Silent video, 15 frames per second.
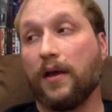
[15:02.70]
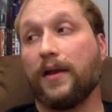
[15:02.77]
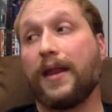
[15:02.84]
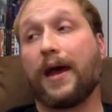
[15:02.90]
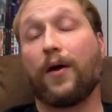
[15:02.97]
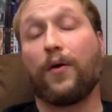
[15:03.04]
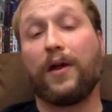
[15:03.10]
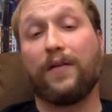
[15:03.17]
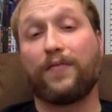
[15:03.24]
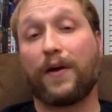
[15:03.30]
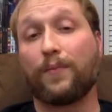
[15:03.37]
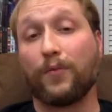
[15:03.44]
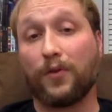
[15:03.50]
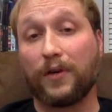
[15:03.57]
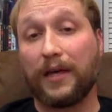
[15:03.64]
Now, if
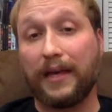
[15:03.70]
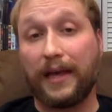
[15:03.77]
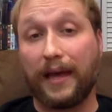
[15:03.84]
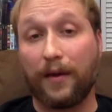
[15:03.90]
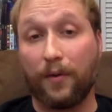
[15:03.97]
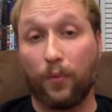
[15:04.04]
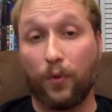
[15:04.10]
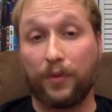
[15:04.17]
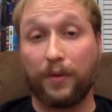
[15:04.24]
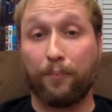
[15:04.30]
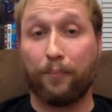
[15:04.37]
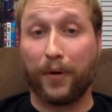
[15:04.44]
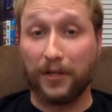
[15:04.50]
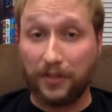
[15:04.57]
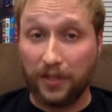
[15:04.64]
I'm looking at what the
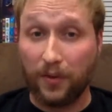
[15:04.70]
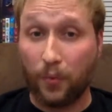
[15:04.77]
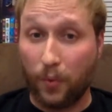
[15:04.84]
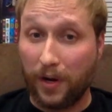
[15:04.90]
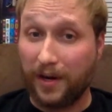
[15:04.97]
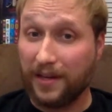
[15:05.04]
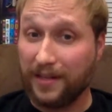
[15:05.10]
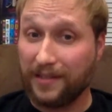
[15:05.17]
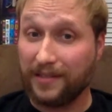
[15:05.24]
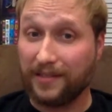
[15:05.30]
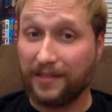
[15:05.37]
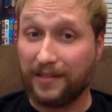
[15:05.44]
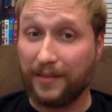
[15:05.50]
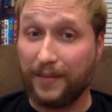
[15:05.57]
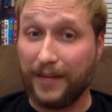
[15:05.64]
budget
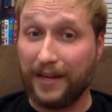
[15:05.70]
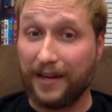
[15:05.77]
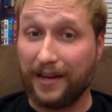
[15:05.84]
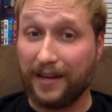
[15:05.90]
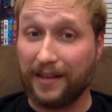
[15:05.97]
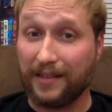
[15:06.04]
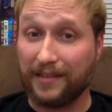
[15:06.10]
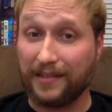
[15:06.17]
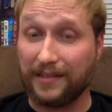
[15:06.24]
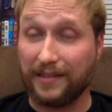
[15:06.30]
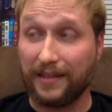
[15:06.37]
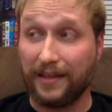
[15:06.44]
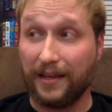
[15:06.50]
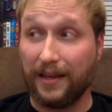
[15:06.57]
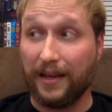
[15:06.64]
was, to be honest,
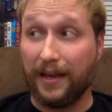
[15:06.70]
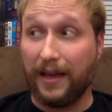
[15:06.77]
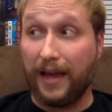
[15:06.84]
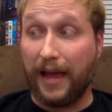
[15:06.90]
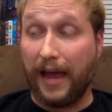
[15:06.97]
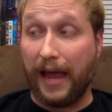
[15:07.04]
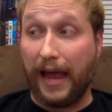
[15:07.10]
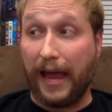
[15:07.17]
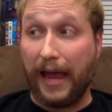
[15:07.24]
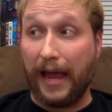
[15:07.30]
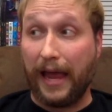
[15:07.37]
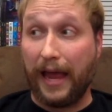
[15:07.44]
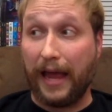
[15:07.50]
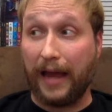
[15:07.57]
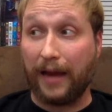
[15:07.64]

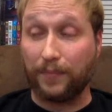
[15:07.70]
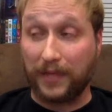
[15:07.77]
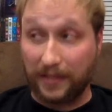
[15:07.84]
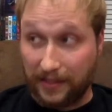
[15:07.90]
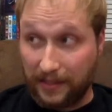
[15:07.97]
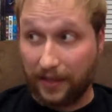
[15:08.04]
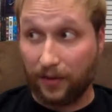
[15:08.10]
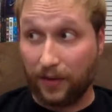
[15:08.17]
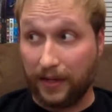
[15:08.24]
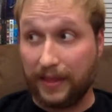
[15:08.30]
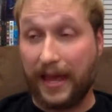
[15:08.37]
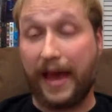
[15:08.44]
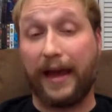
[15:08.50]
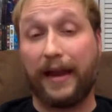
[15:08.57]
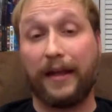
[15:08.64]
and I'm considering
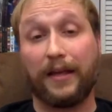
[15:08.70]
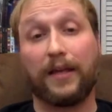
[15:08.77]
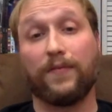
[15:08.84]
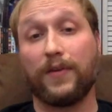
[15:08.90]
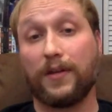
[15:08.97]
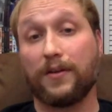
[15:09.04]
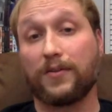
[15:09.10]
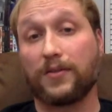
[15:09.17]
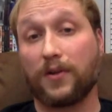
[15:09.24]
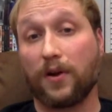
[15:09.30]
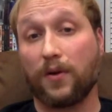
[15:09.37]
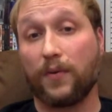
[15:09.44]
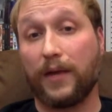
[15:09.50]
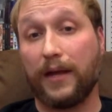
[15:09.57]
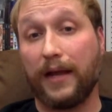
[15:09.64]
that and giving it a
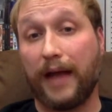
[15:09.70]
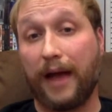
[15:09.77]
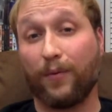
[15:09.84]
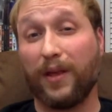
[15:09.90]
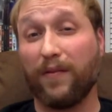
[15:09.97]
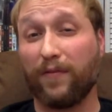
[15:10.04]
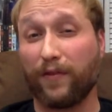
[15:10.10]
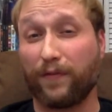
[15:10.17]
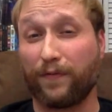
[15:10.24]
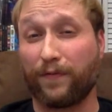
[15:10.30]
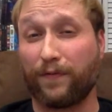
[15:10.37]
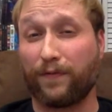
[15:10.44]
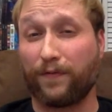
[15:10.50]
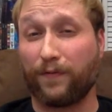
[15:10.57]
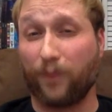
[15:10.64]
star rating, I would give it
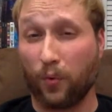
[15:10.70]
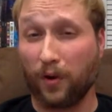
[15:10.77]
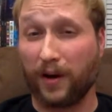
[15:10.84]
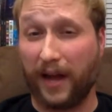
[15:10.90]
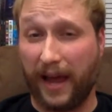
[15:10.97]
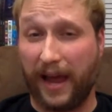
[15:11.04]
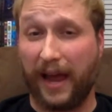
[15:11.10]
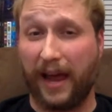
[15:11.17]
a 4.5,